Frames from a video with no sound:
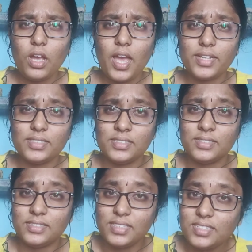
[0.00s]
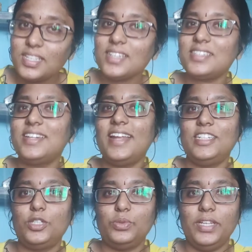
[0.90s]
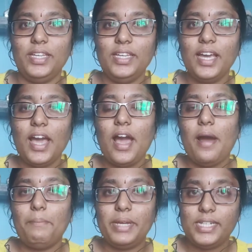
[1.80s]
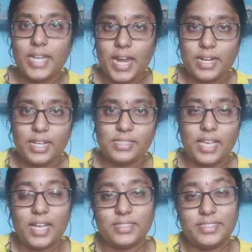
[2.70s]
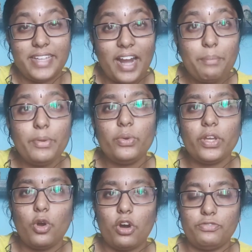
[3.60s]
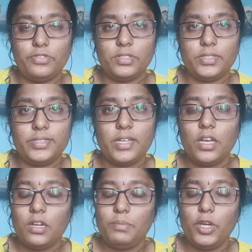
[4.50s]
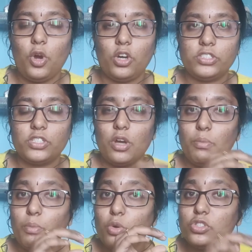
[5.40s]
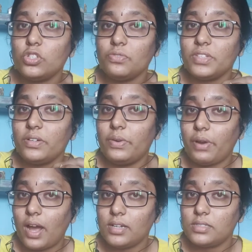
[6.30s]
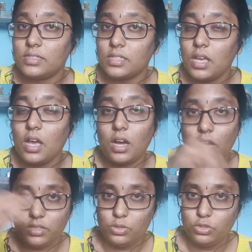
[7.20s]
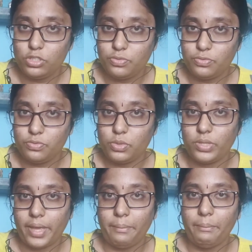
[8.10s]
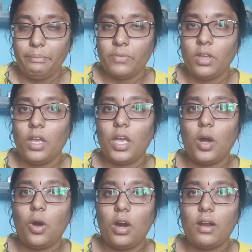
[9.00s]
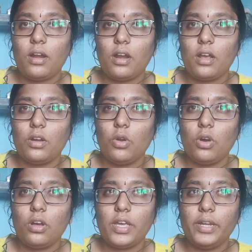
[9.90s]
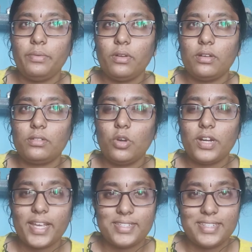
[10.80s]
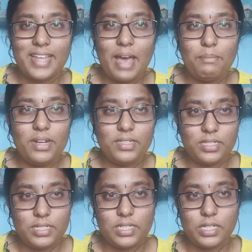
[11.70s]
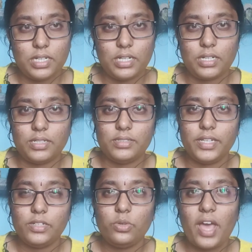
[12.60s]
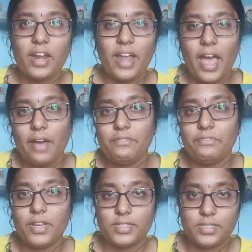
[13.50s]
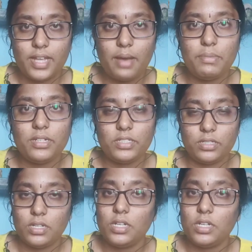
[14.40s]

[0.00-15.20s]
And this has led to the pediatrics as therapeutic orphans, because most of the drugs are used to them are not established, they do not have established